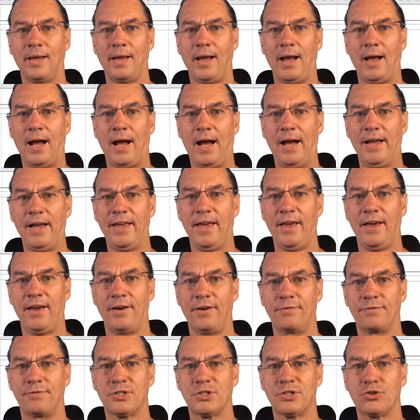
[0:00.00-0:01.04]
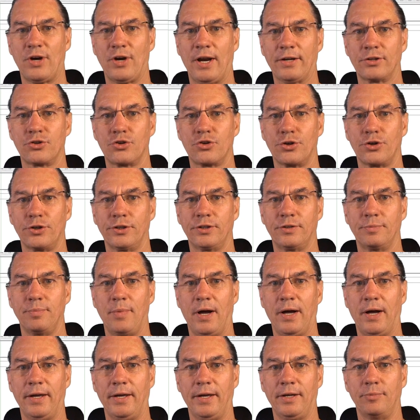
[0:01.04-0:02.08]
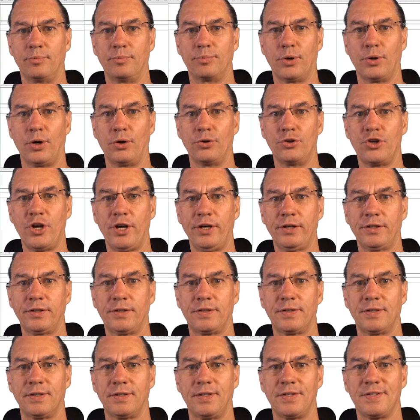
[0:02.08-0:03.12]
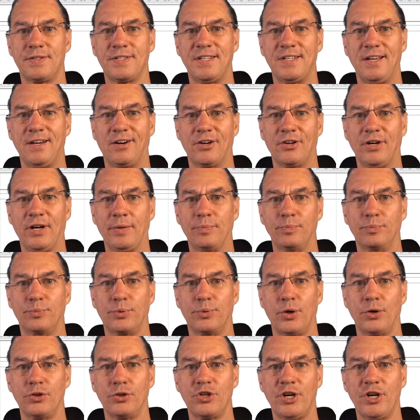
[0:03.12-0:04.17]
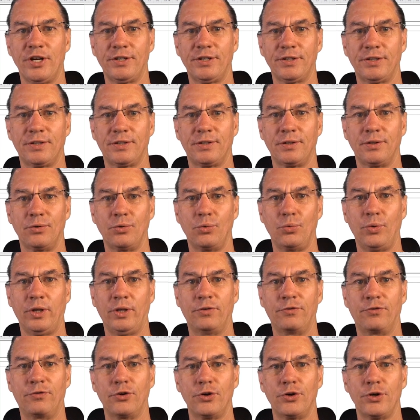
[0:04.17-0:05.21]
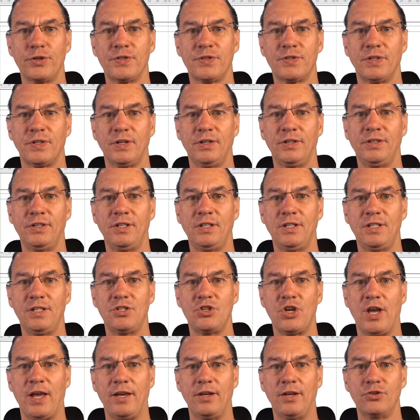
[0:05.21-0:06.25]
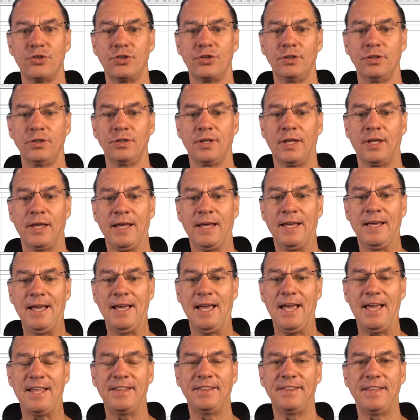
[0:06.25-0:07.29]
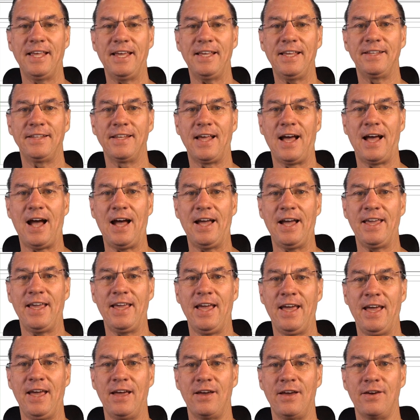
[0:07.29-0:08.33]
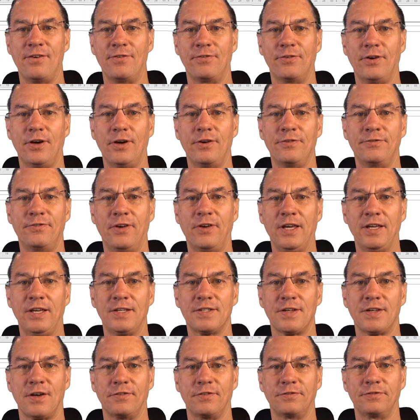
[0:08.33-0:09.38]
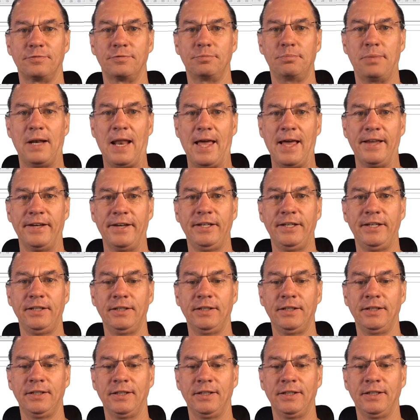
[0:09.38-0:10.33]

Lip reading: I have structured my project, the CRM project, with first an initiation, and then I have a phase of planning,